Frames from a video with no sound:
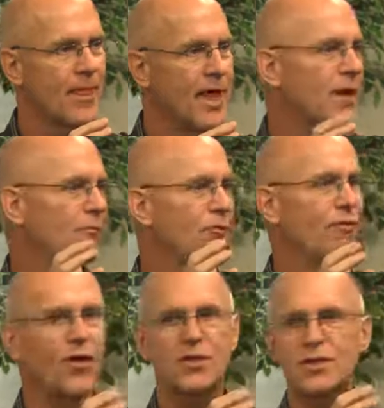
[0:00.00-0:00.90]
And it
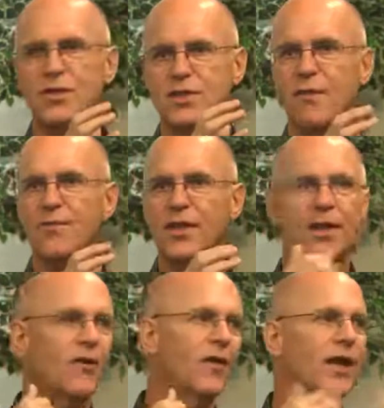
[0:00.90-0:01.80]
refers to something
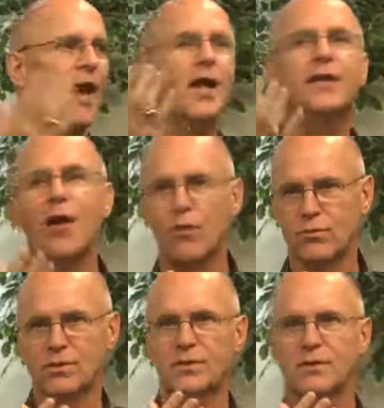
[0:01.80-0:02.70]
that only God
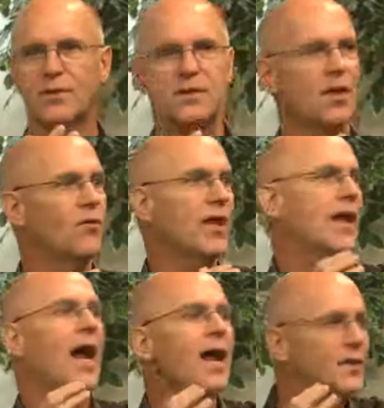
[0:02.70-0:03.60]
knows, because only
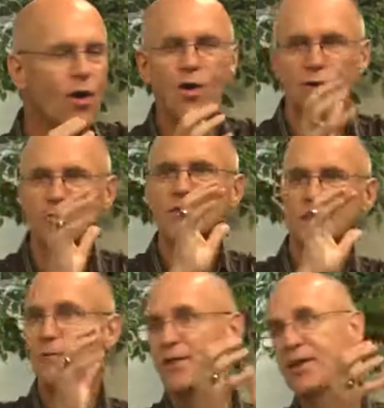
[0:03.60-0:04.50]
God knows when
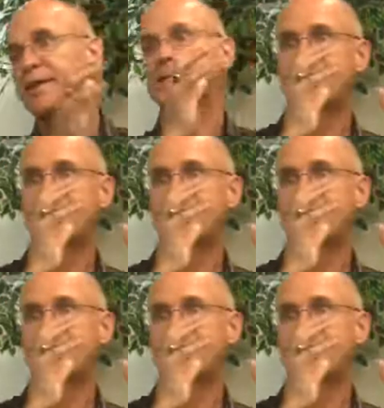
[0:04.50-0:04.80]
something is